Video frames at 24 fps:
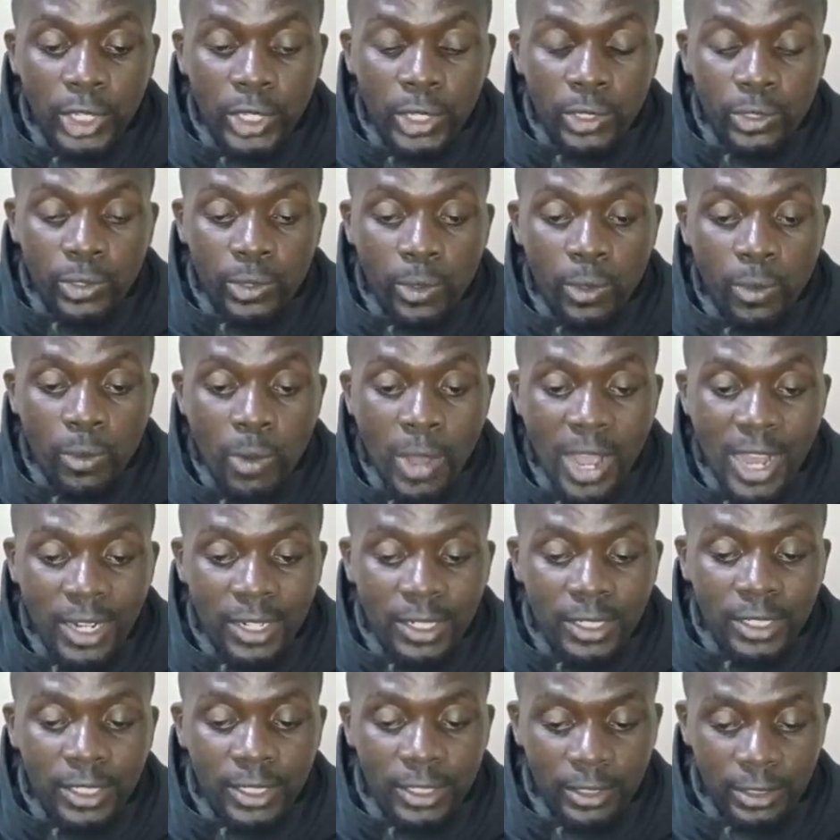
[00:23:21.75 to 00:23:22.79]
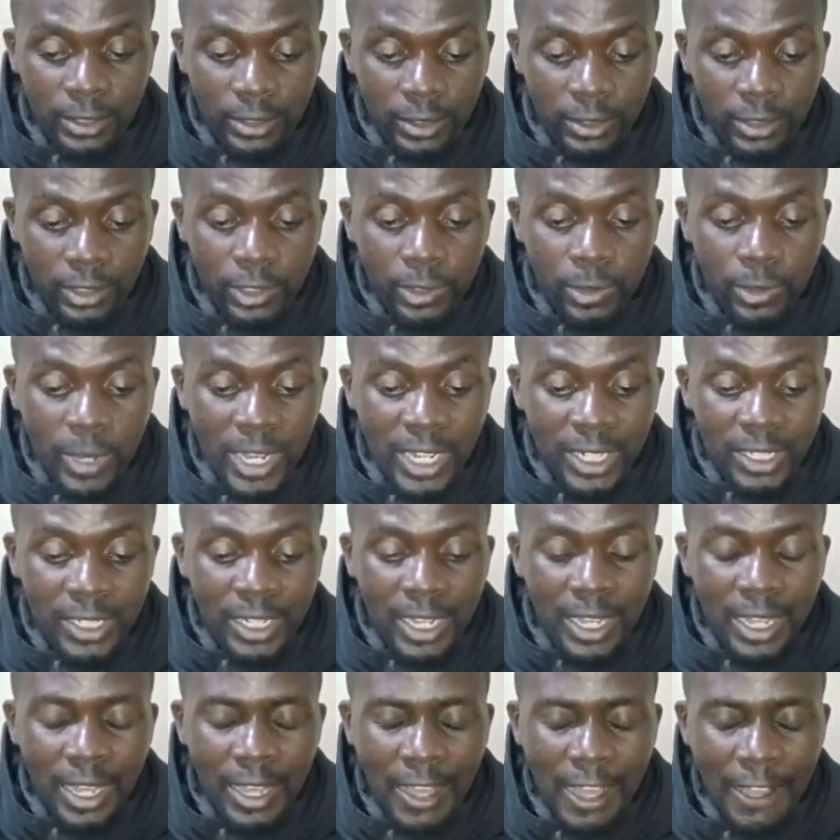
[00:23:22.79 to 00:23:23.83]
So you want
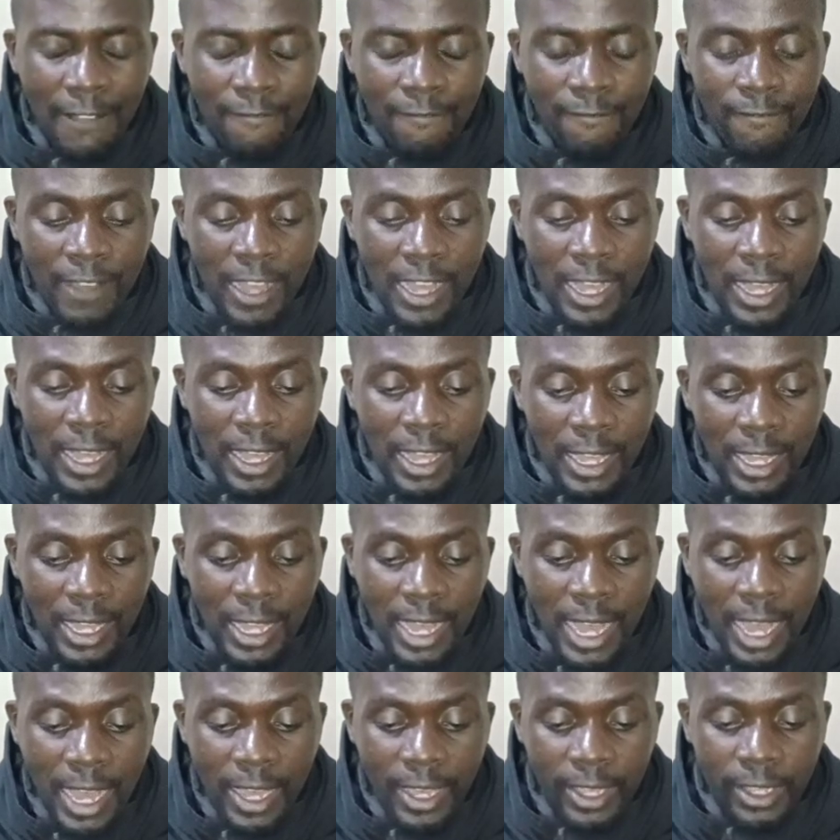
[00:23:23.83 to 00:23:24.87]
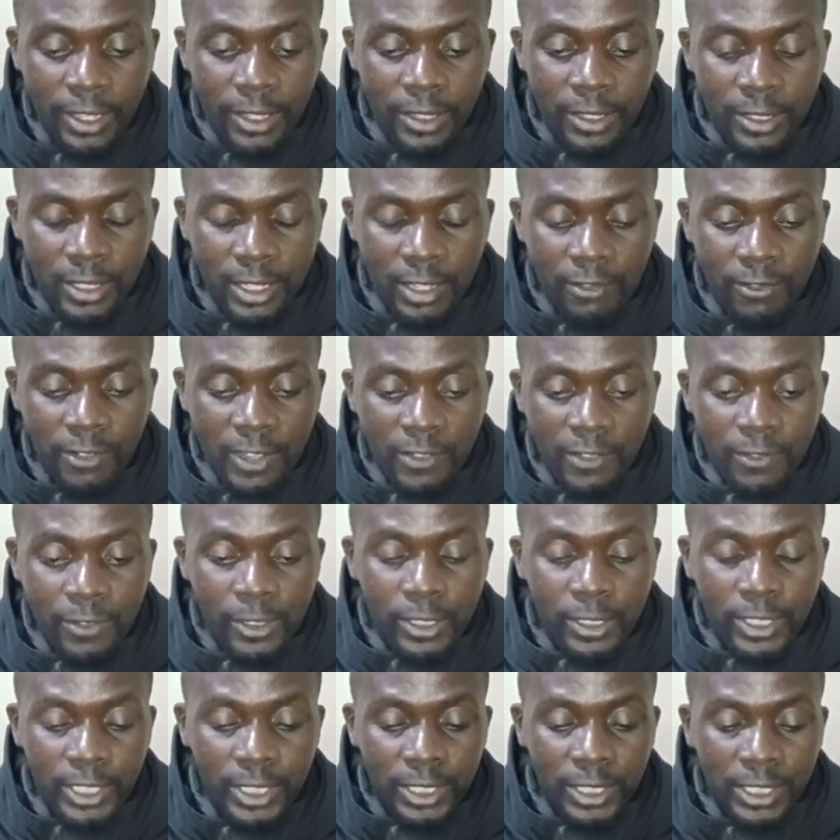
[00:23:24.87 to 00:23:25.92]
a high survival
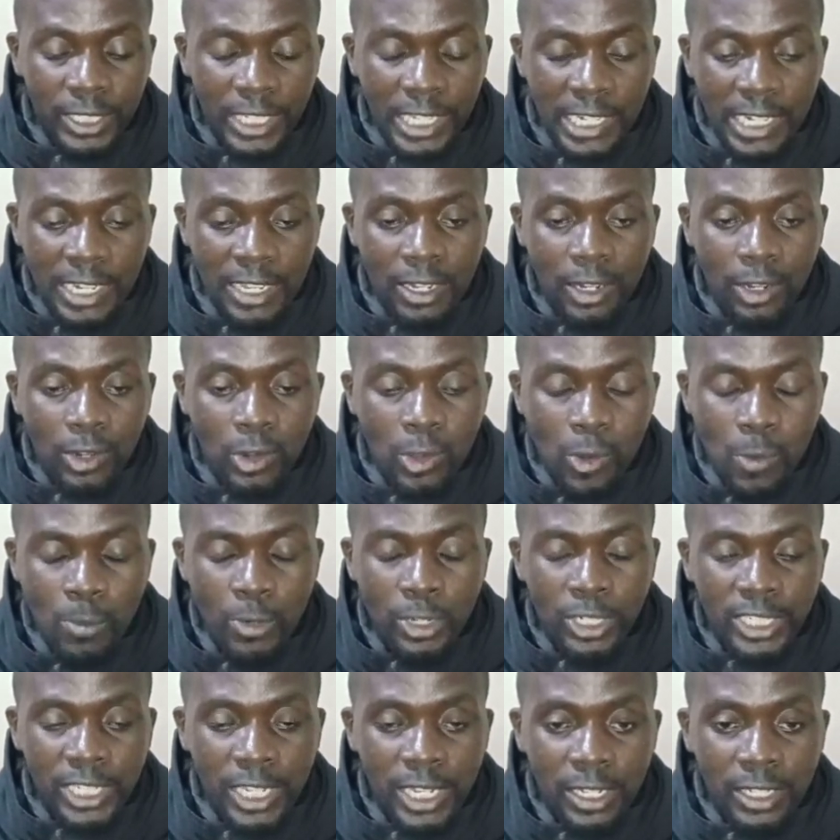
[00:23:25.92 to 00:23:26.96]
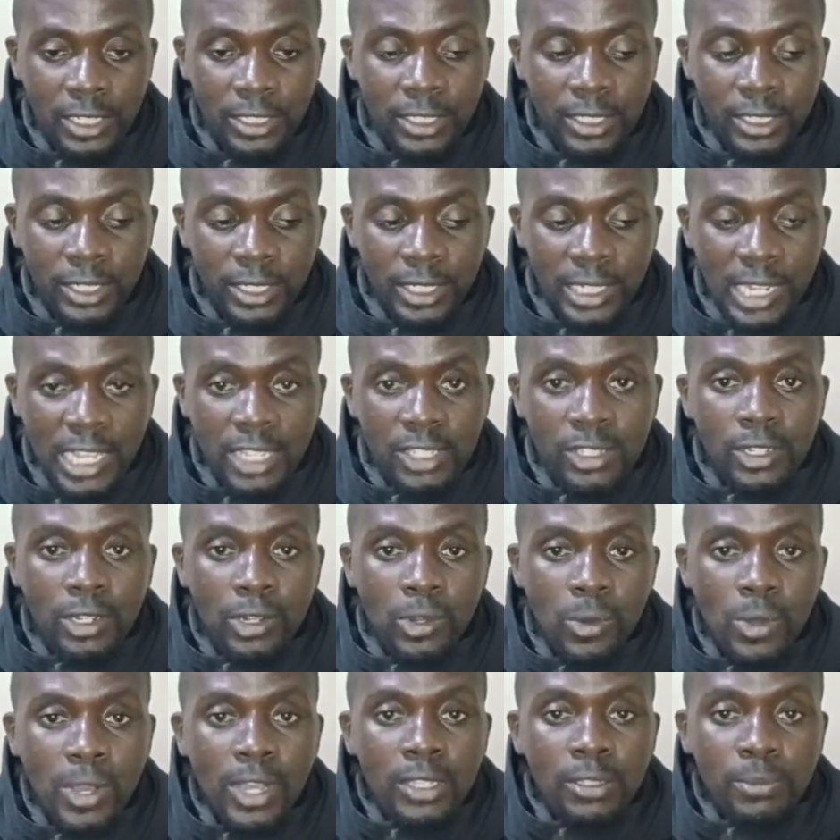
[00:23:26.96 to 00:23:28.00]
rate and a low mortality rate, as
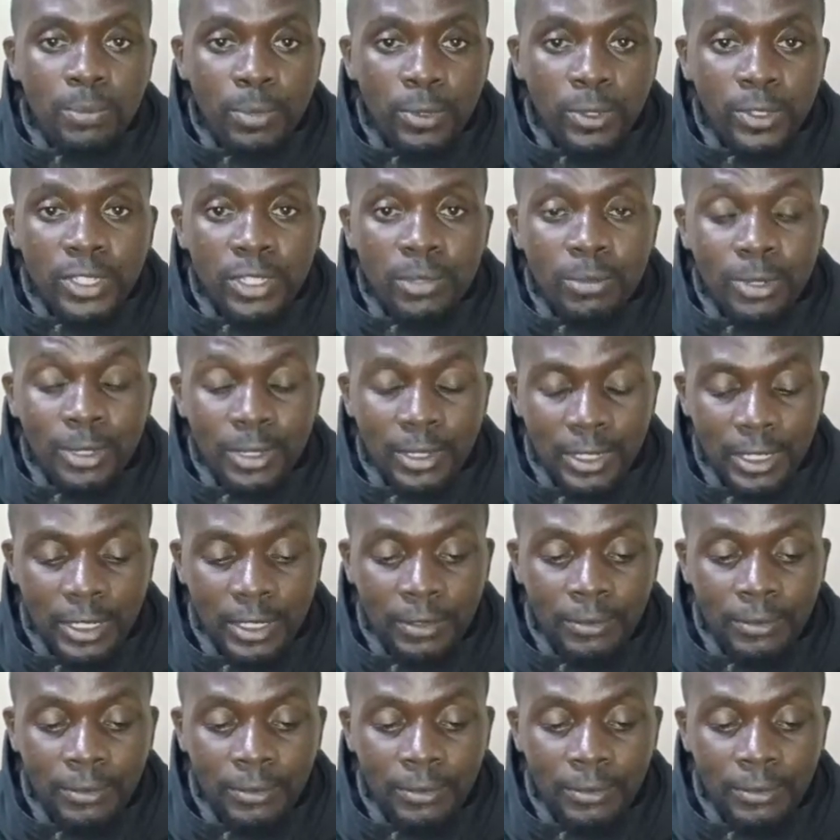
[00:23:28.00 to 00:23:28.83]
low as possible.